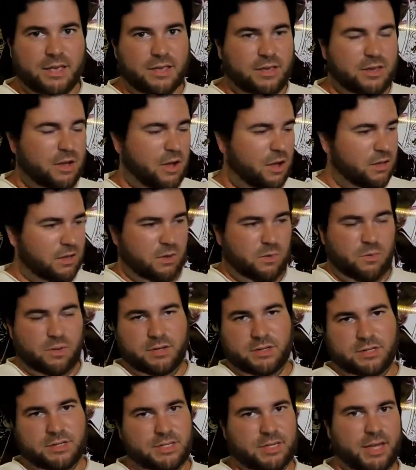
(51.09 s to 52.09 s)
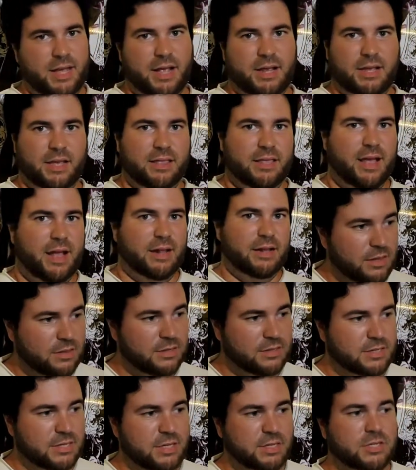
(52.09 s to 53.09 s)
Y'all don't want to see any of that. The
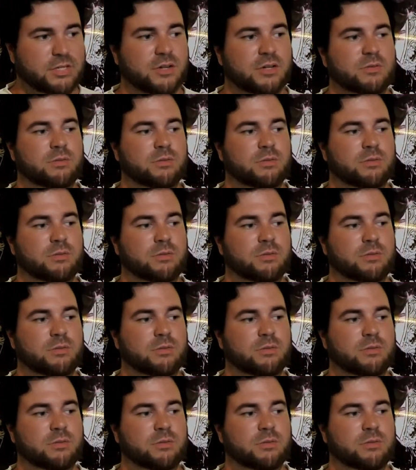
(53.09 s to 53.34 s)
t-shirt's